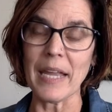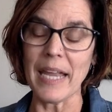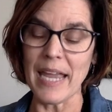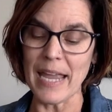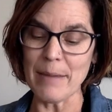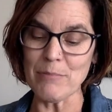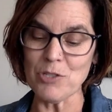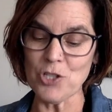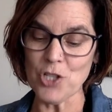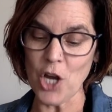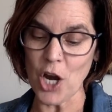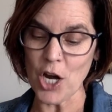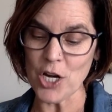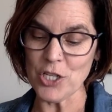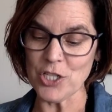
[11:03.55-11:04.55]
came
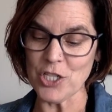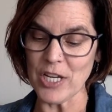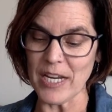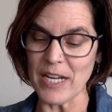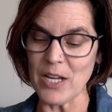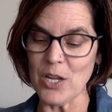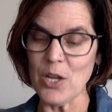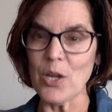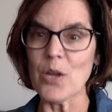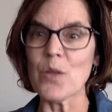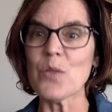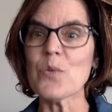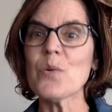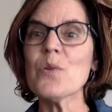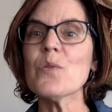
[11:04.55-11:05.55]
charging
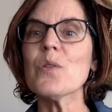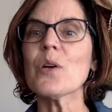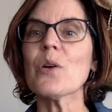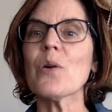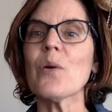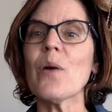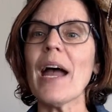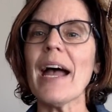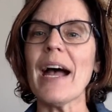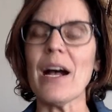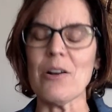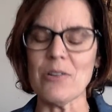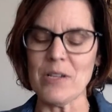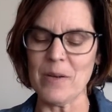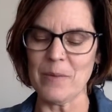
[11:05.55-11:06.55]
through the
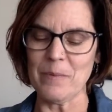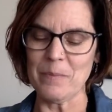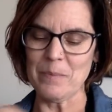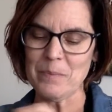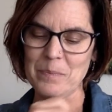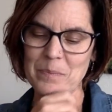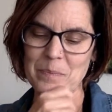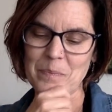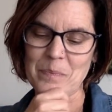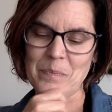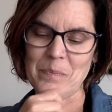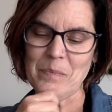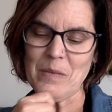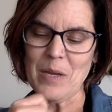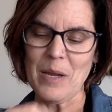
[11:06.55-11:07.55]
crowd
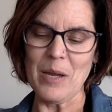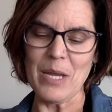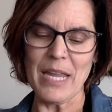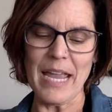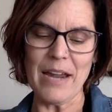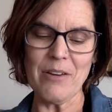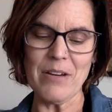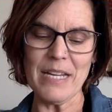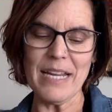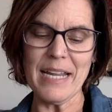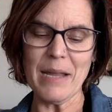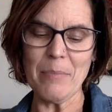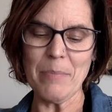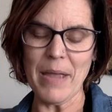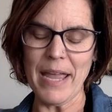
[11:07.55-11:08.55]

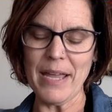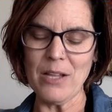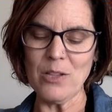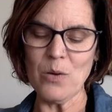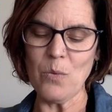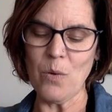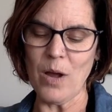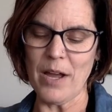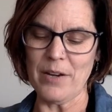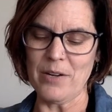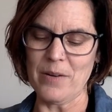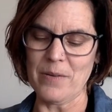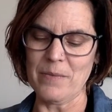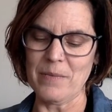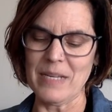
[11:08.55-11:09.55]
carrying a pail of
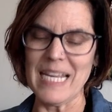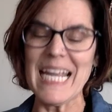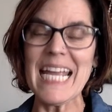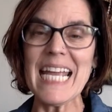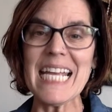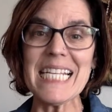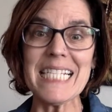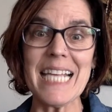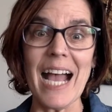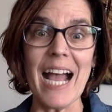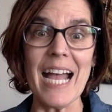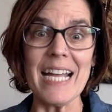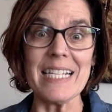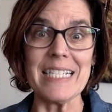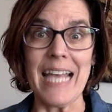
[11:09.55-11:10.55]
water. His
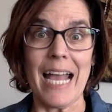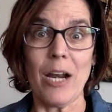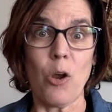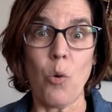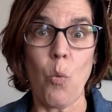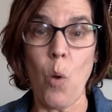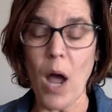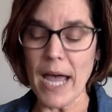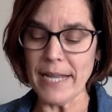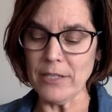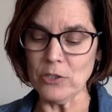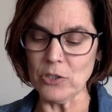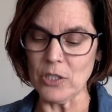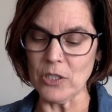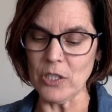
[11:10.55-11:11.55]
eyes had a
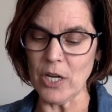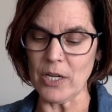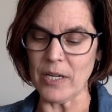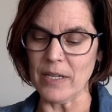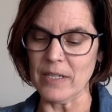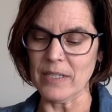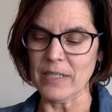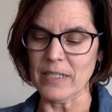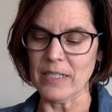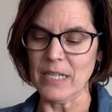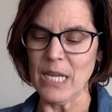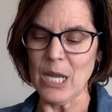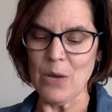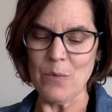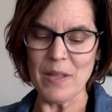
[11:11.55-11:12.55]
wild look.
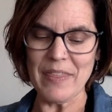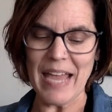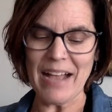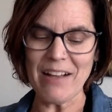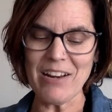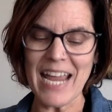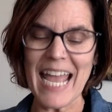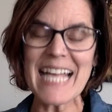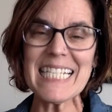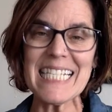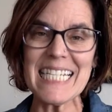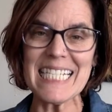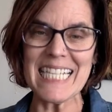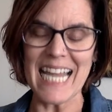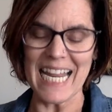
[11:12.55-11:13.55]
Without
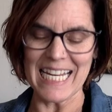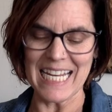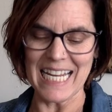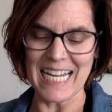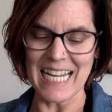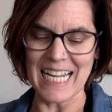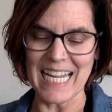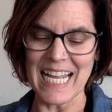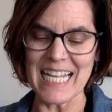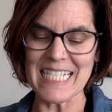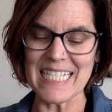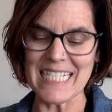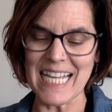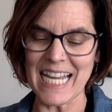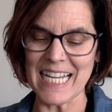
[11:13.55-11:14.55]
hesitating a
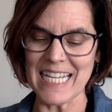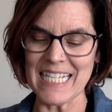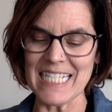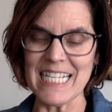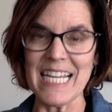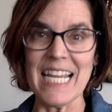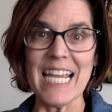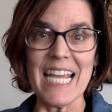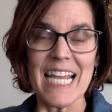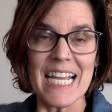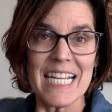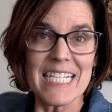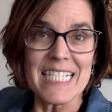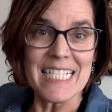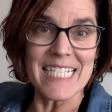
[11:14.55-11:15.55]
second,
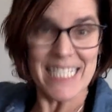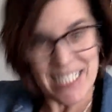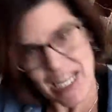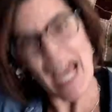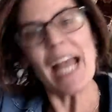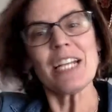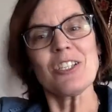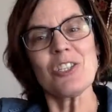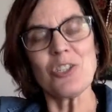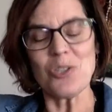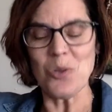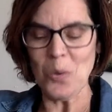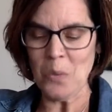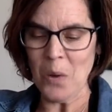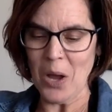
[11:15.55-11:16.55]
he dashed
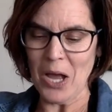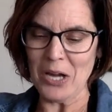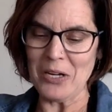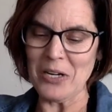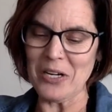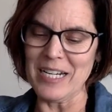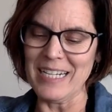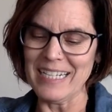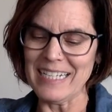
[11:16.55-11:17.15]
the water